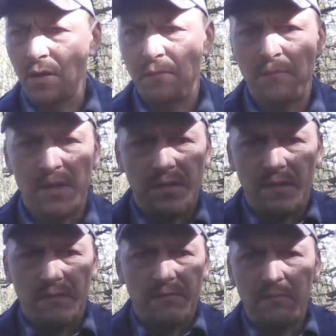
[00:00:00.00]
a mist
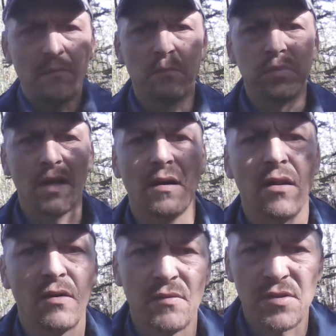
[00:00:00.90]
of blood
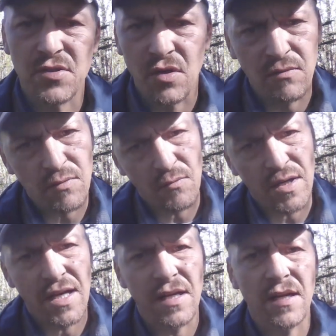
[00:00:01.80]
all over the snow from when
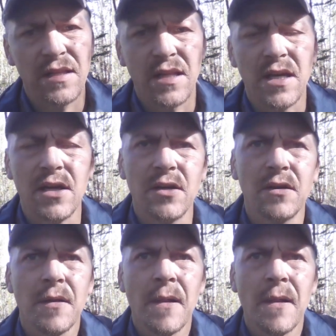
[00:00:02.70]
he hit it in the ear.